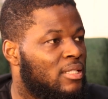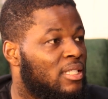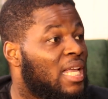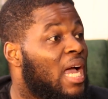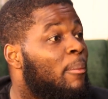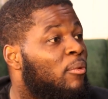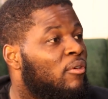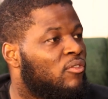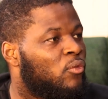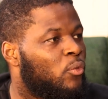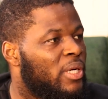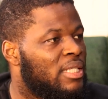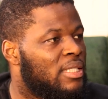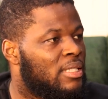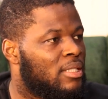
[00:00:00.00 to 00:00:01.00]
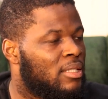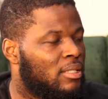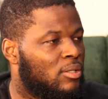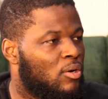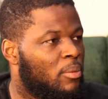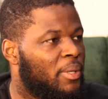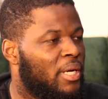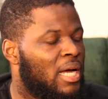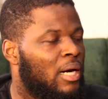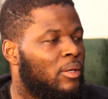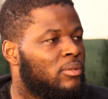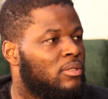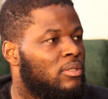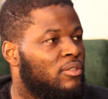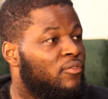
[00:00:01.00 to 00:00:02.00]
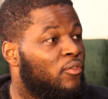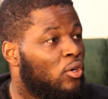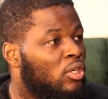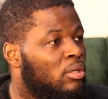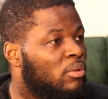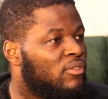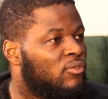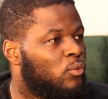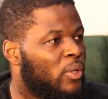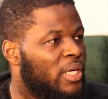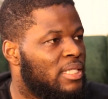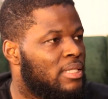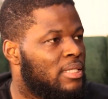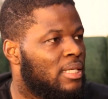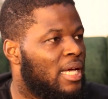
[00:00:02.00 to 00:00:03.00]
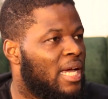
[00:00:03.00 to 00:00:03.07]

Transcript: the type of waste coming out, the volume of waste,